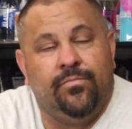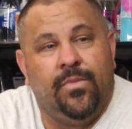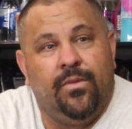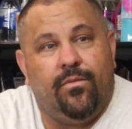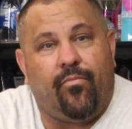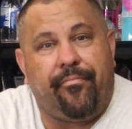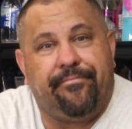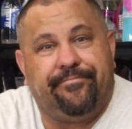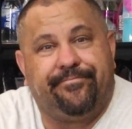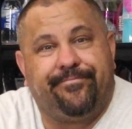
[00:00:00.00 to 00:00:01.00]
Or is it go
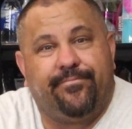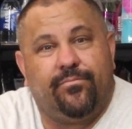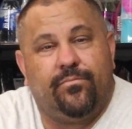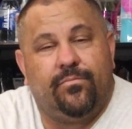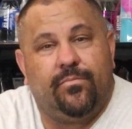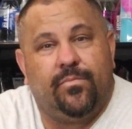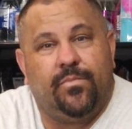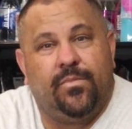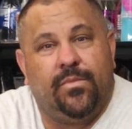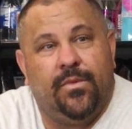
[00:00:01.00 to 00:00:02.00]
to a shop, get
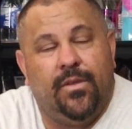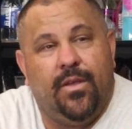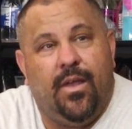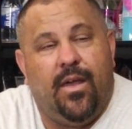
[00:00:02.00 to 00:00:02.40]
advice?